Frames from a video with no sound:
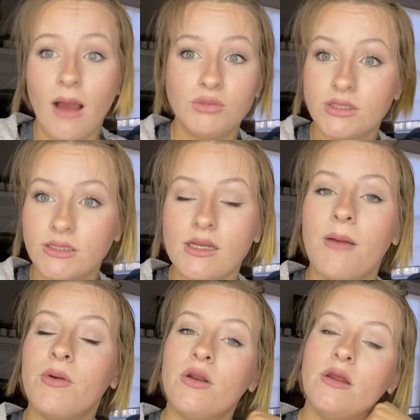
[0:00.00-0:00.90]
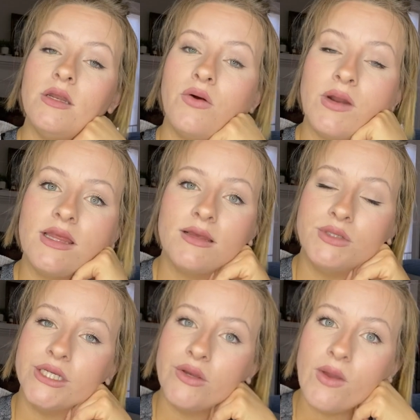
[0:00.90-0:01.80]
I'm going to donate
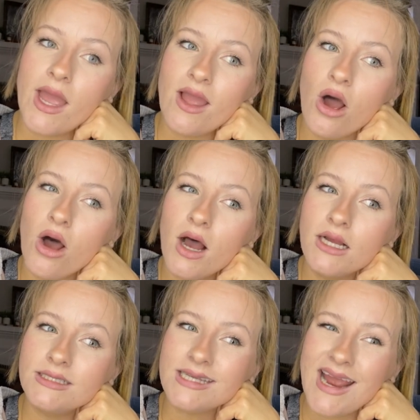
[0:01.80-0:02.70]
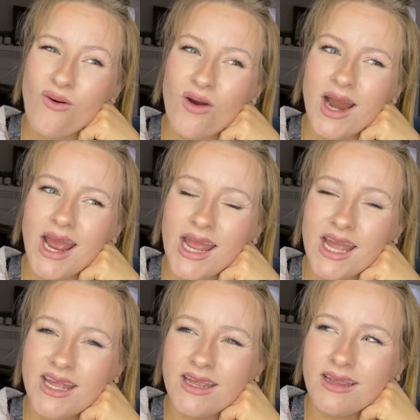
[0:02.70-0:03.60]
them to a cause or a